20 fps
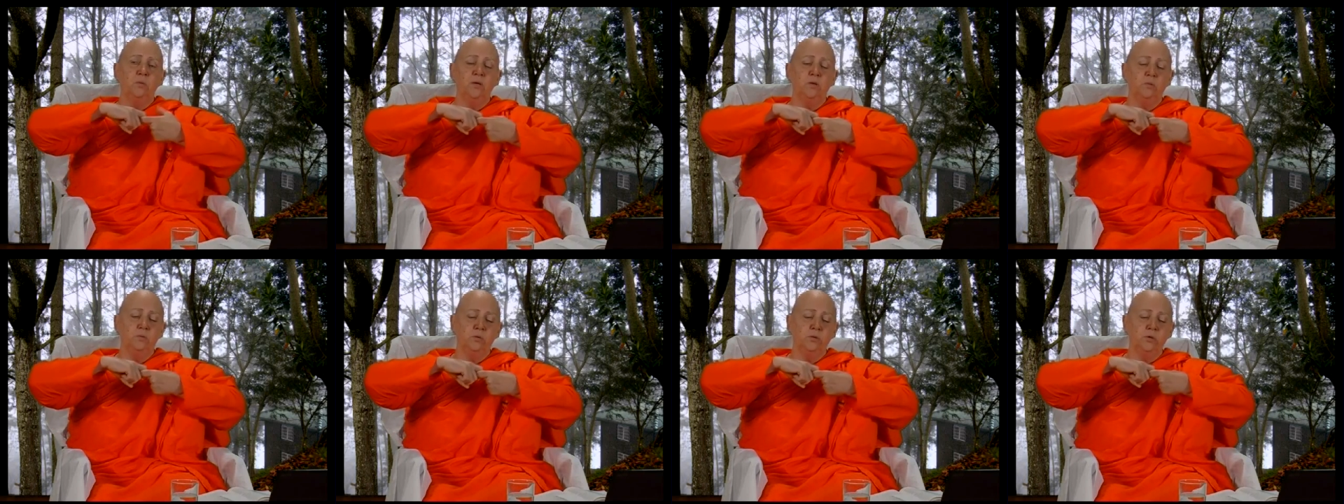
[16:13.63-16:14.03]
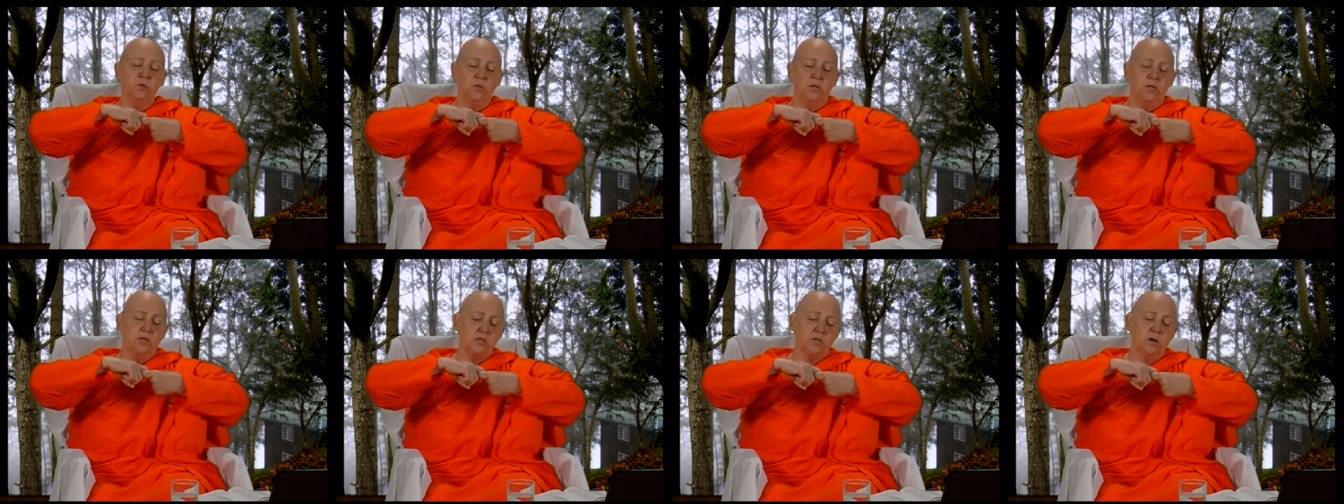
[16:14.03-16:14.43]
what we're
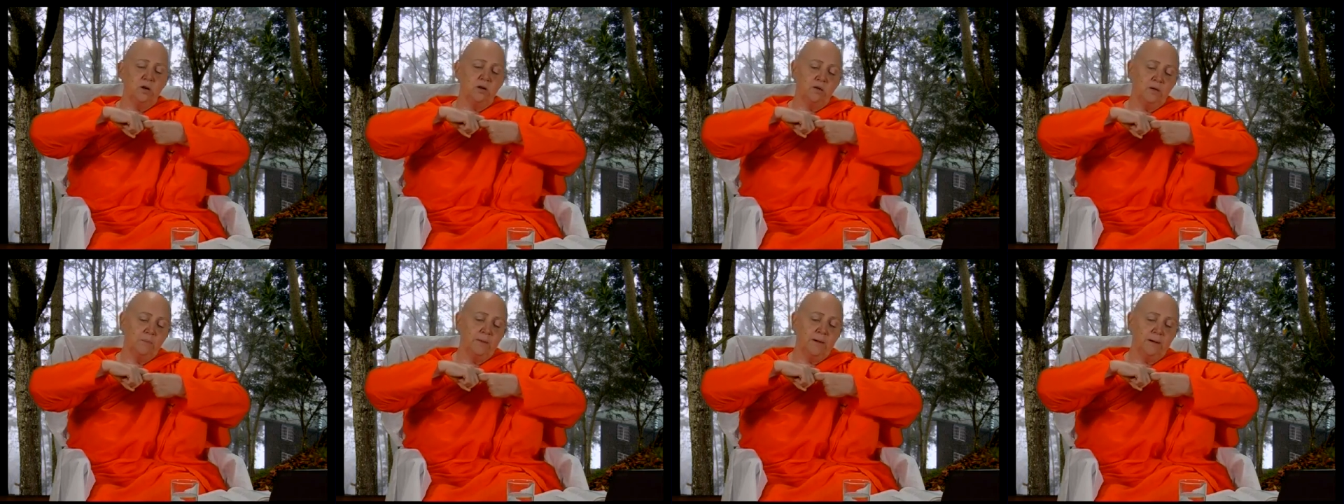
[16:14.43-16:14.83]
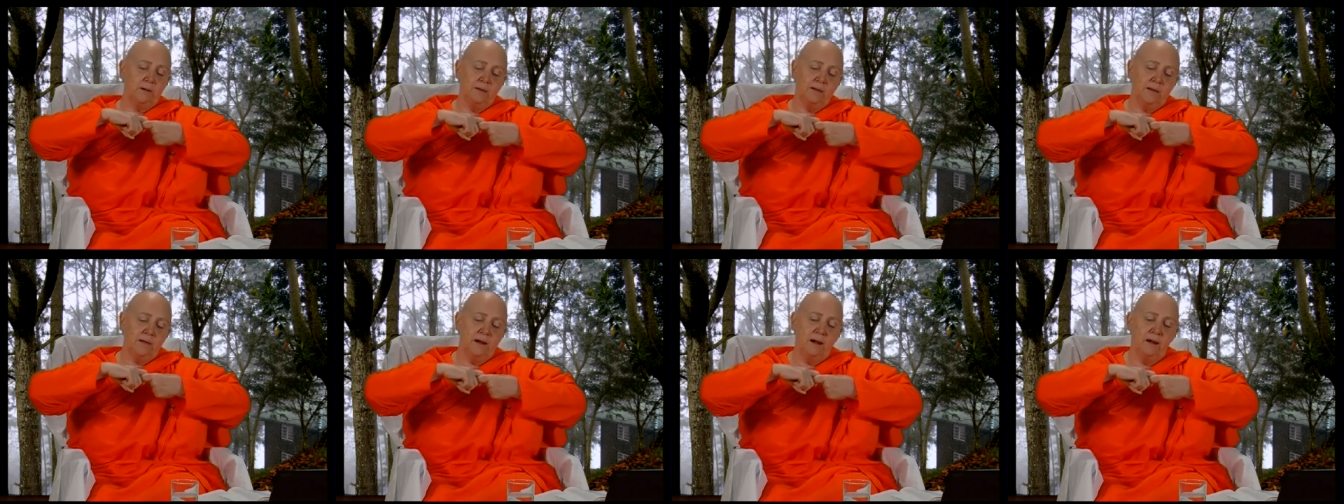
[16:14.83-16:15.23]
going to talk
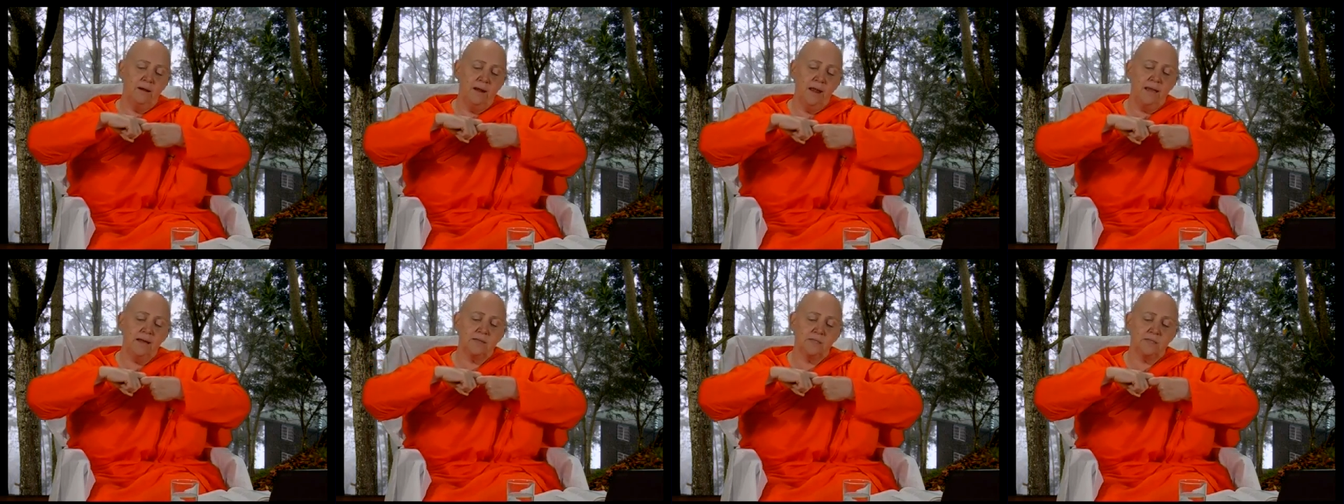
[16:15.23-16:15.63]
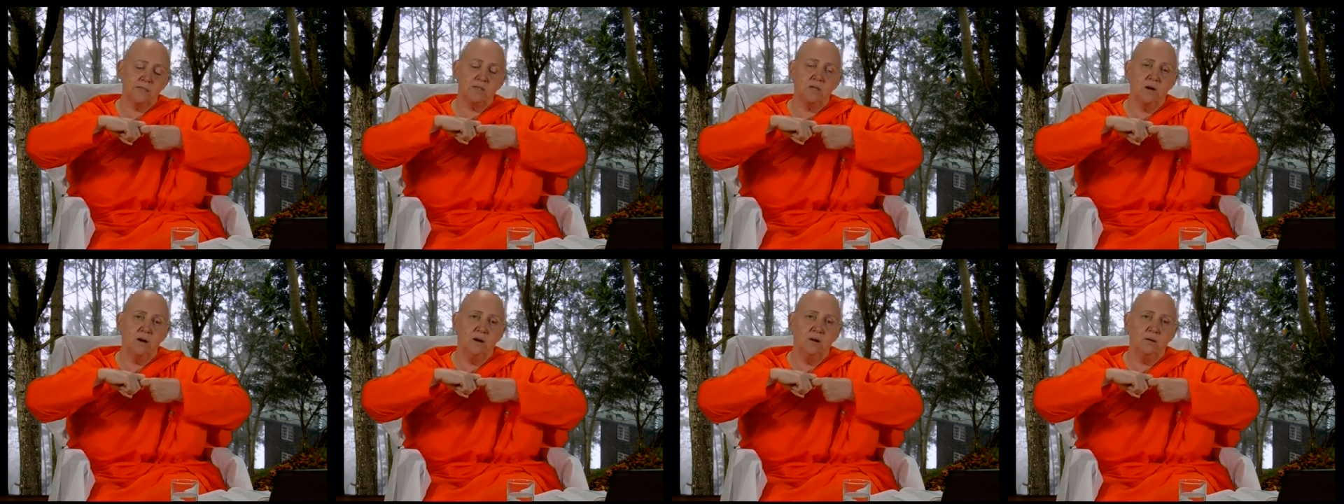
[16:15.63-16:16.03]
about in our
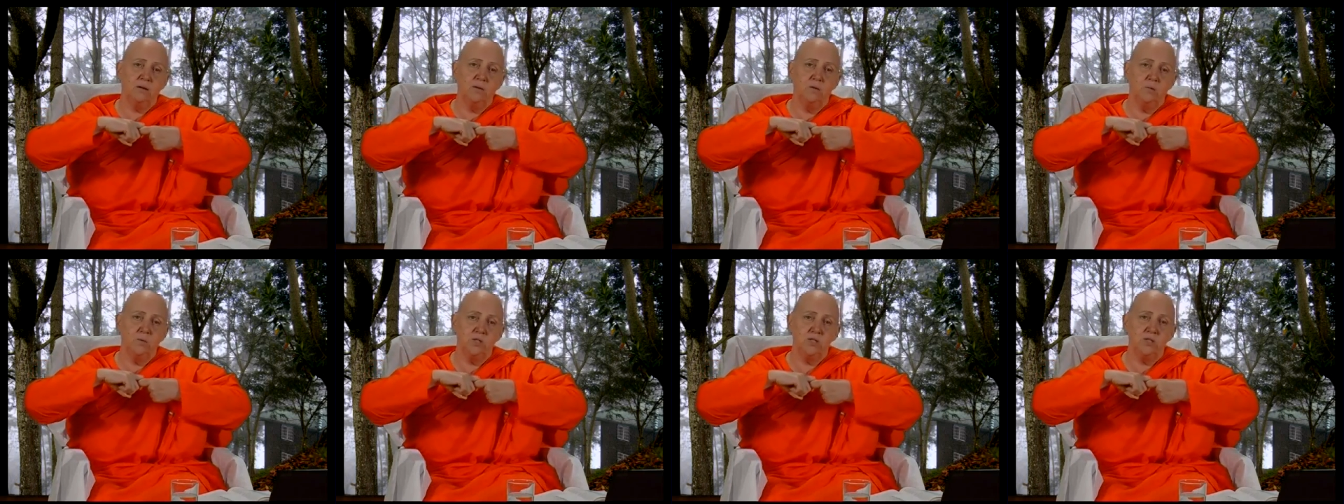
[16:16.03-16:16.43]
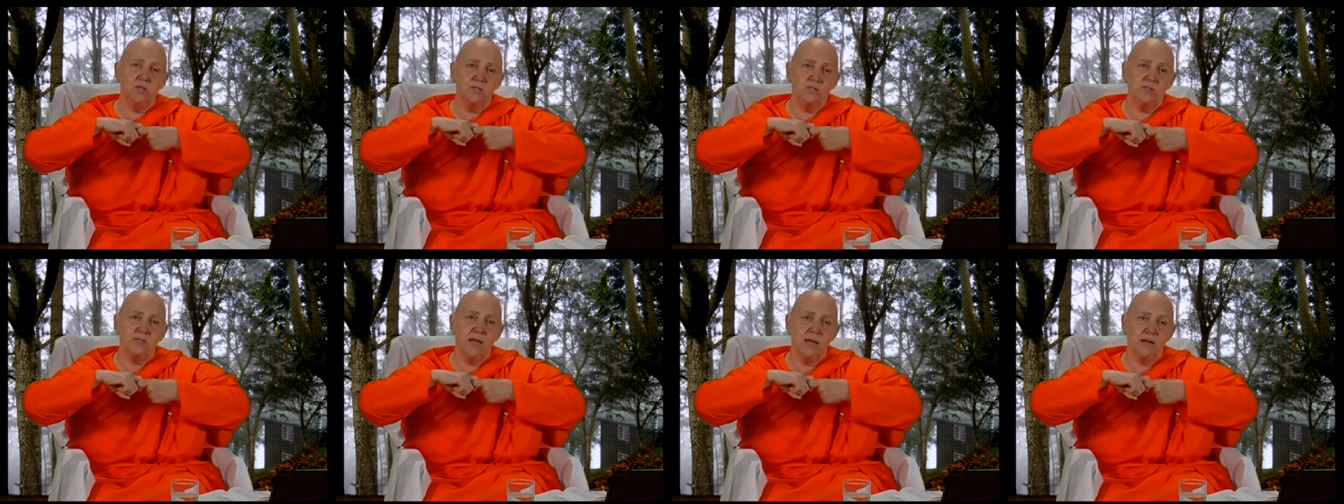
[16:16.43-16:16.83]
next talk, which
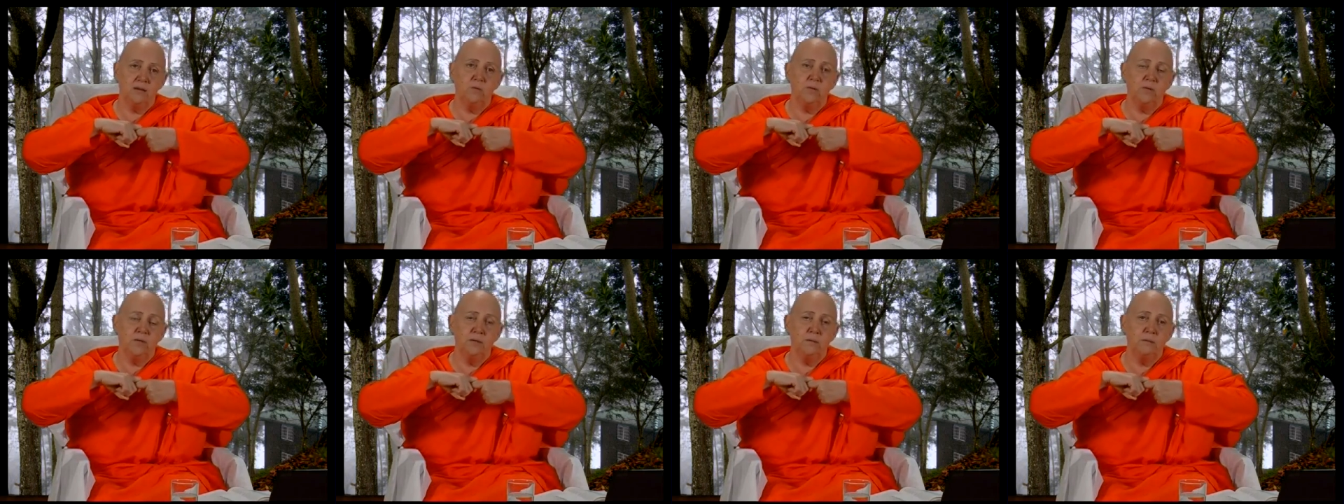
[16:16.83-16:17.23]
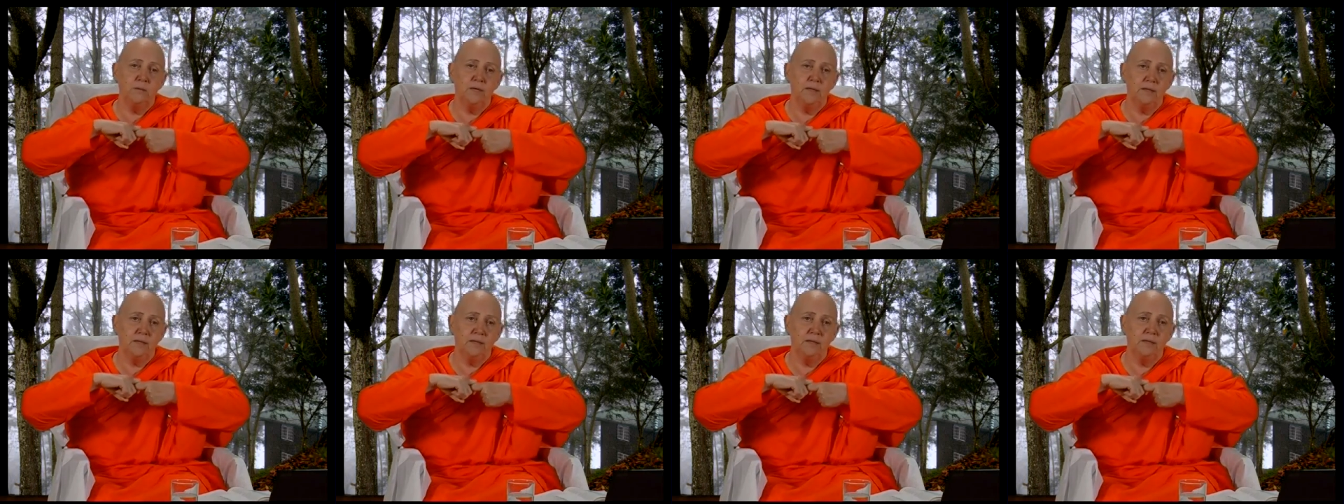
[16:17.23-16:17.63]
is
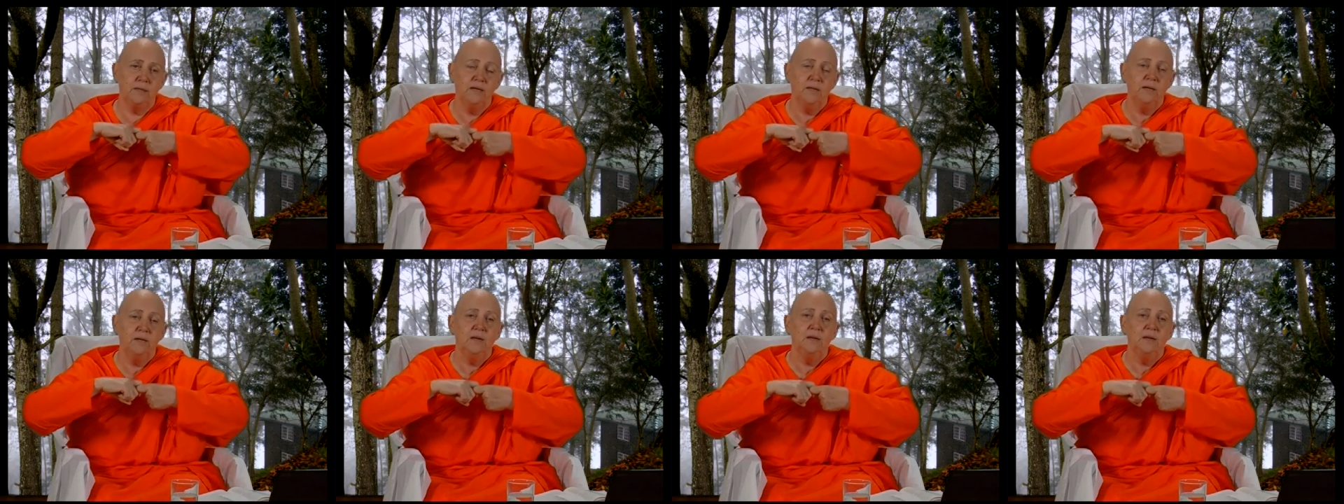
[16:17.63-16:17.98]
equanimity.